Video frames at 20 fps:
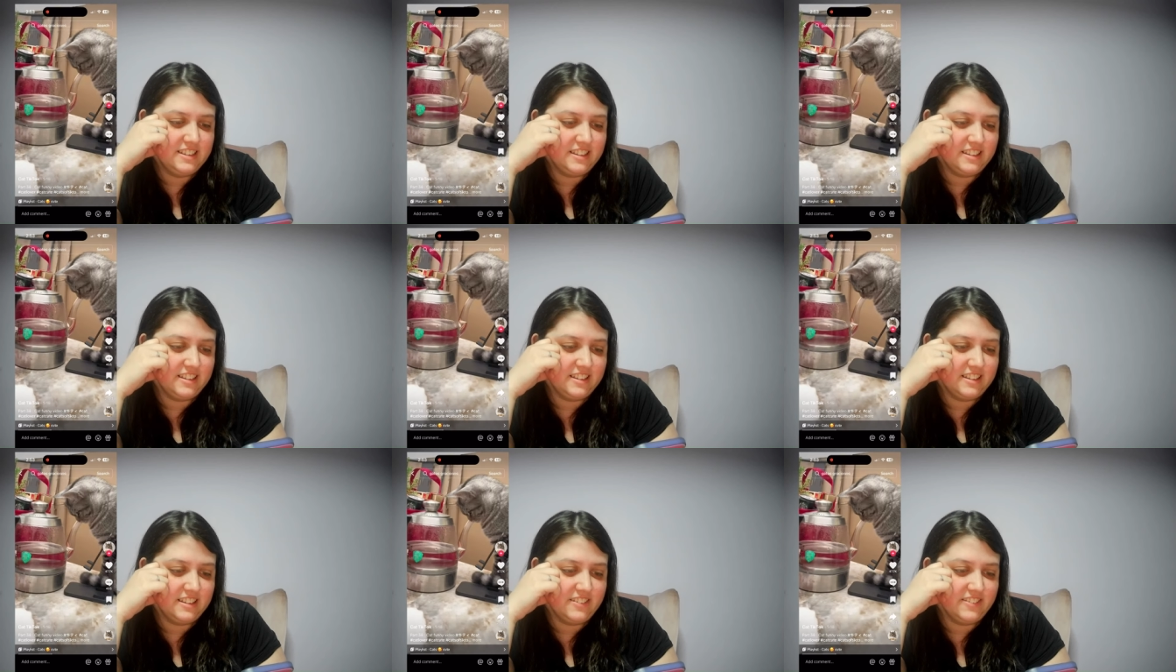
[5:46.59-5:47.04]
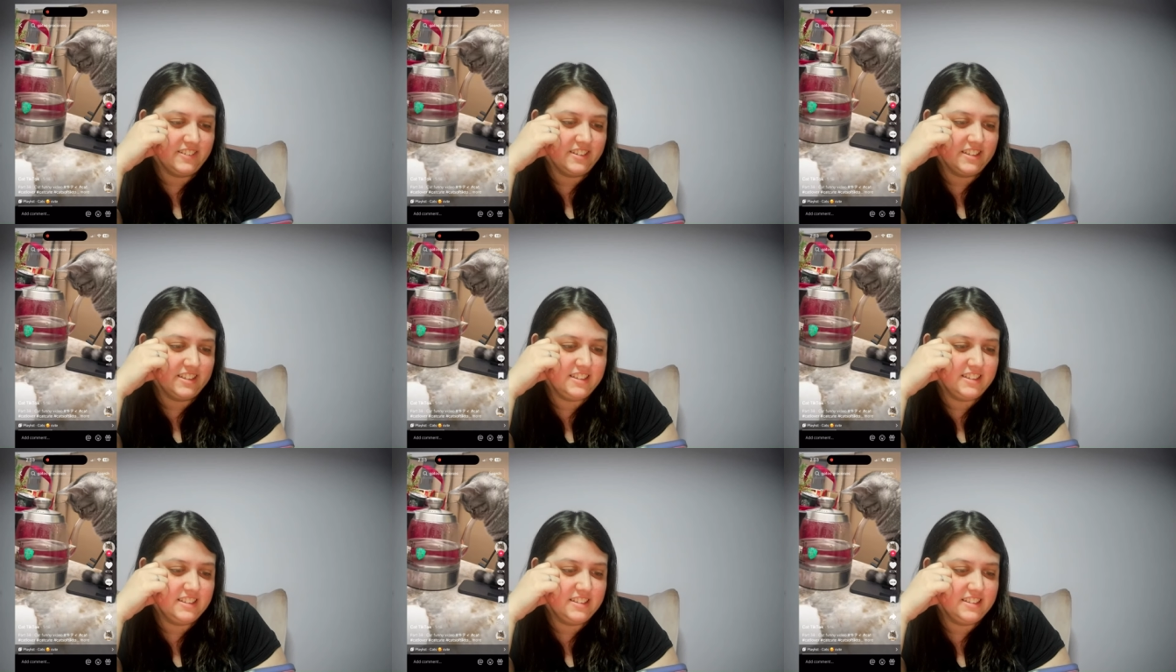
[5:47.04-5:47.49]
I love
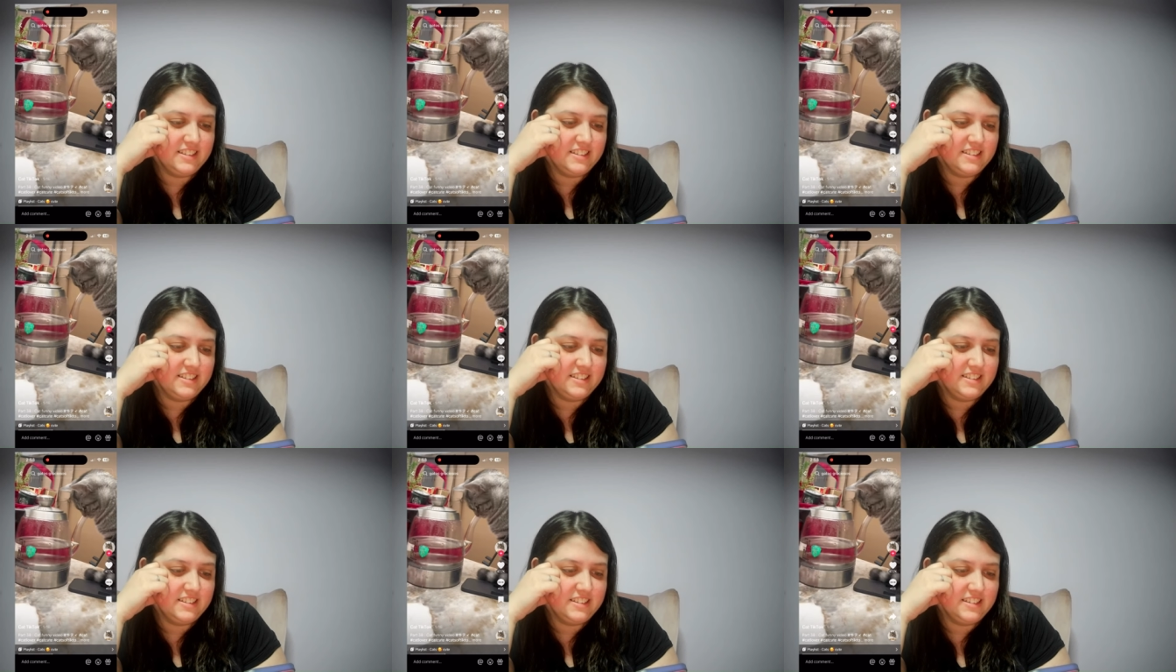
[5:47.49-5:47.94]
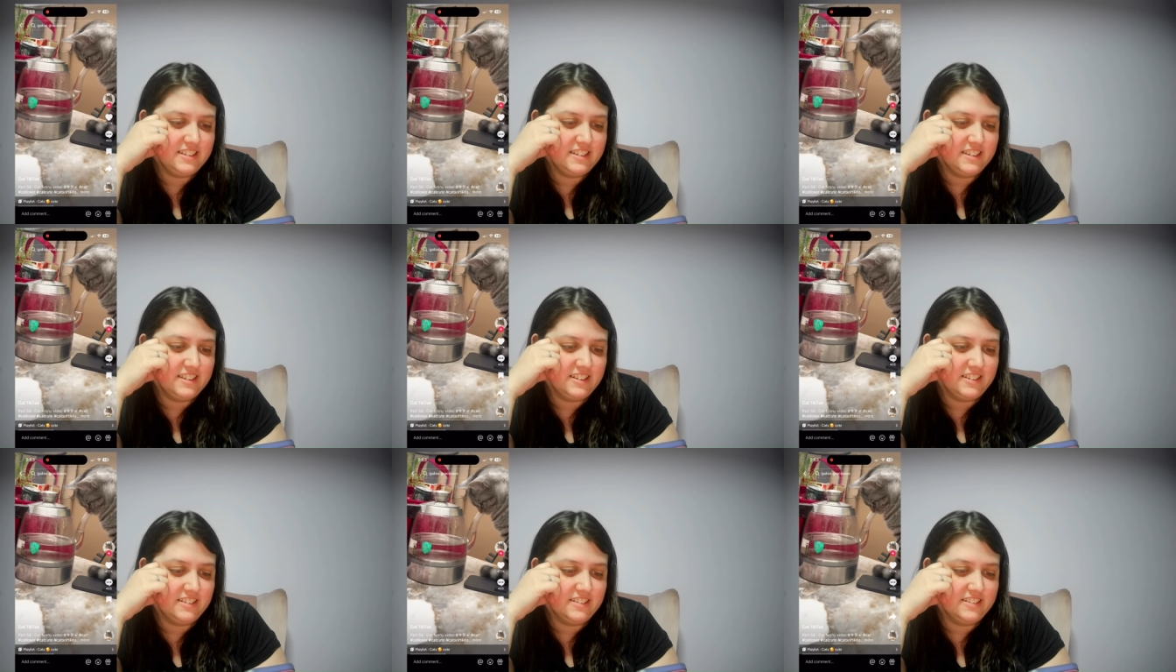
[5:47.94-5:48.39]
it.
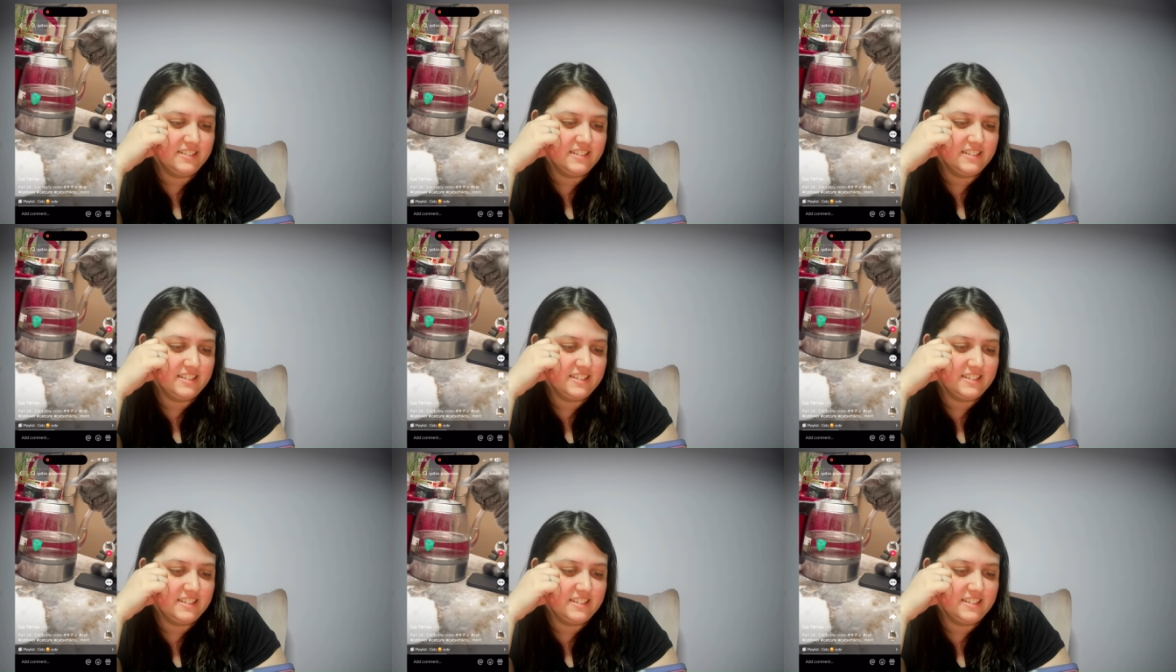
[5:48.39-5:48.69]
Oh.